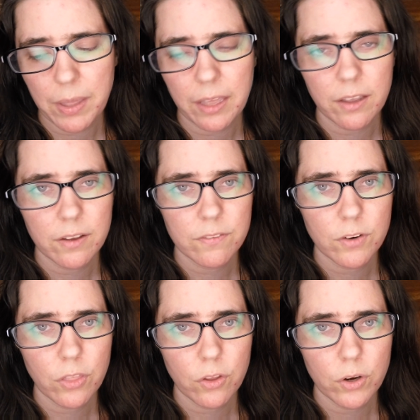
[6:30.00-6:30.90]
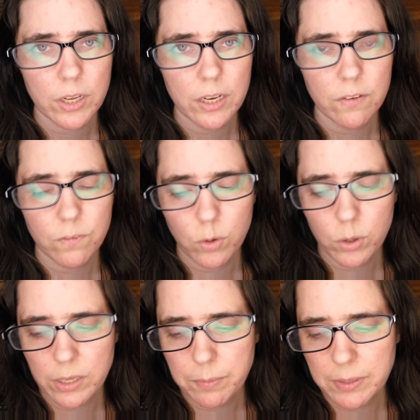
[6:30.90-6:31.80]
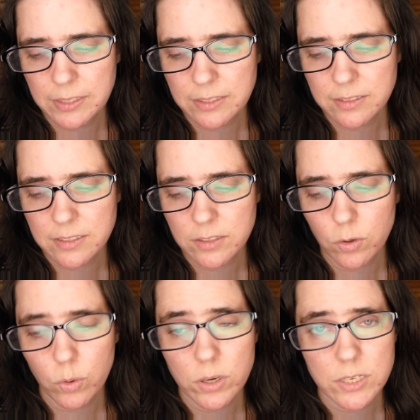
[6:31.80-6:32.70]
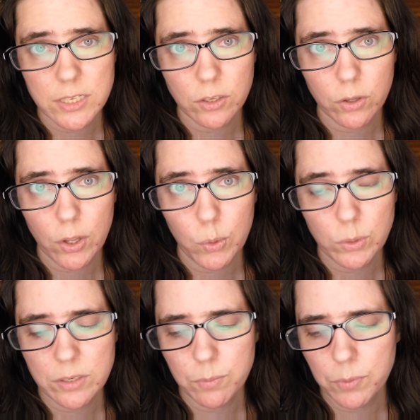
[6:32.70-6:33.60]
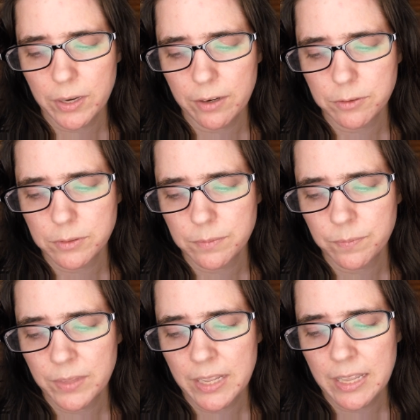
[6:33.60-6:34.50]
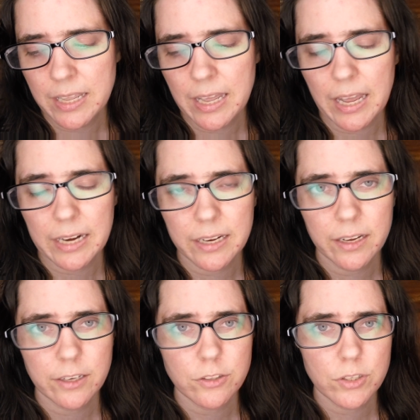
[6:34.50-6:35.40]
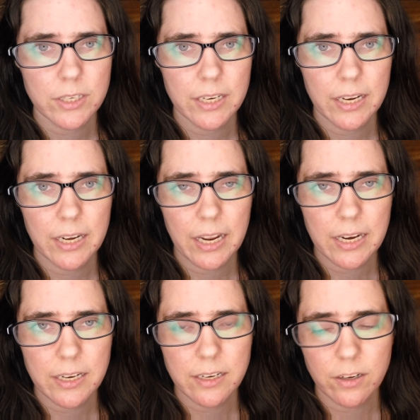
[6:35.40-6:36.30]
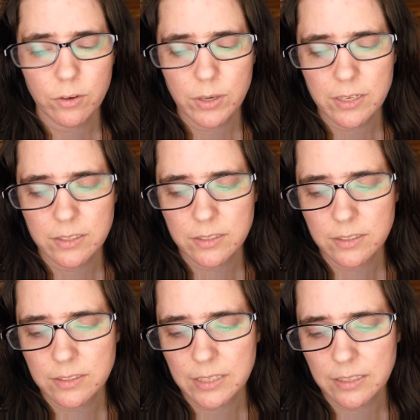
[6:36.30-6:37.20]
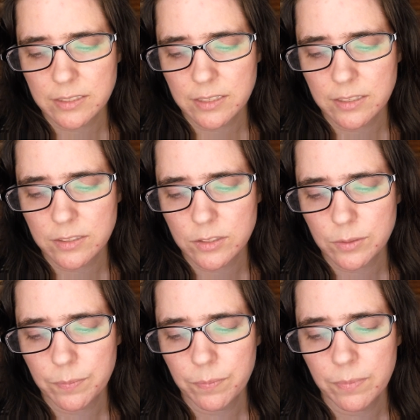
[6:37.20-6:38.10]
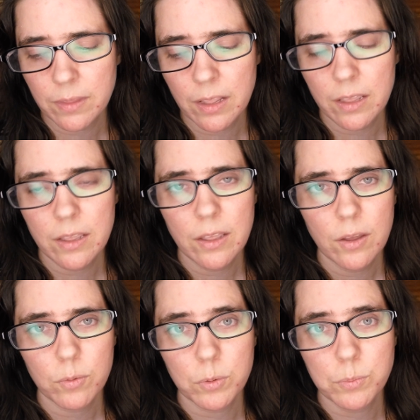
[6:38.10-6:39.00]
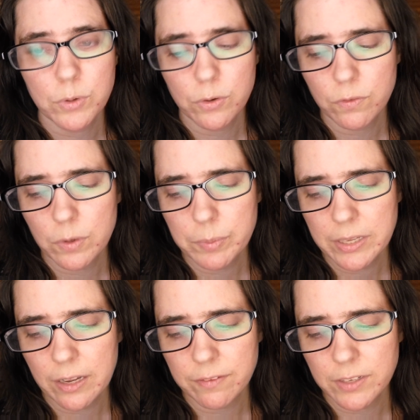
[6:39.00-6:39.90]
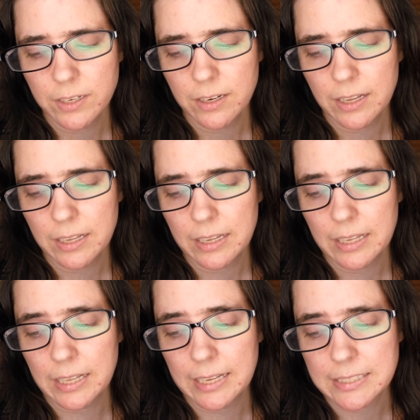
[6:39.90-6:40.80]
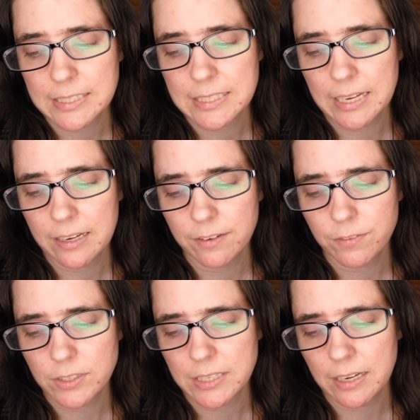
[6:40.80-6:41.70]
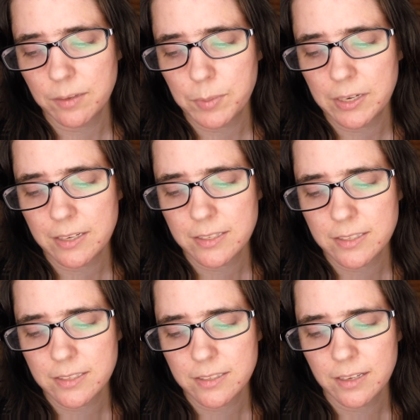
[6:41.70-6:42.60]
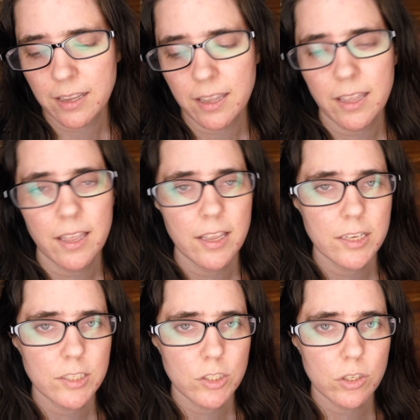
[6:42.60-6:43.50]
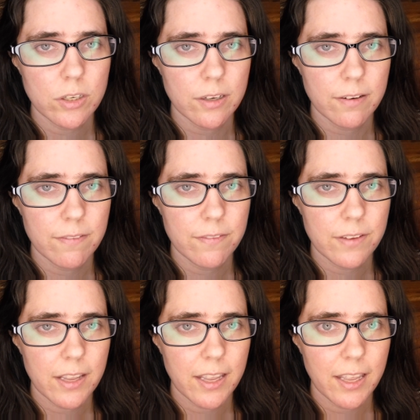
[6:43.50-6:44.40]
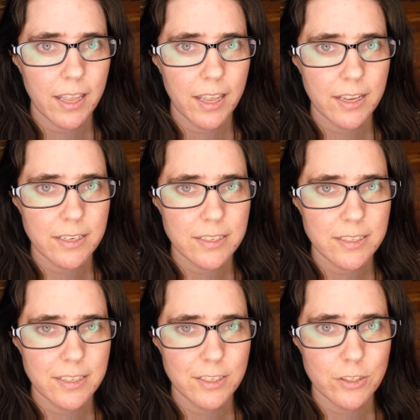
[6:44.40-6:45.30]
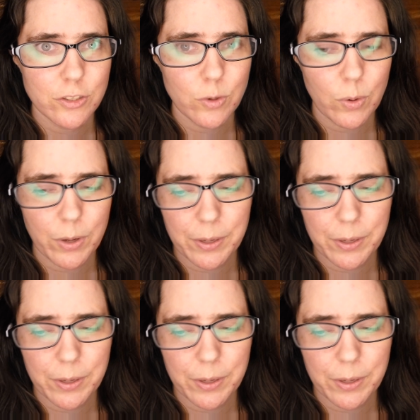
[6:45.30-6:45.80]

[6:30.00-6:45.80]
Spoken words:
Bake for 30 to 40 minutes or until golden brown at 180 degrees Celsius. Remove from the oven, let stand for 10 minutes. Serve and enjoy.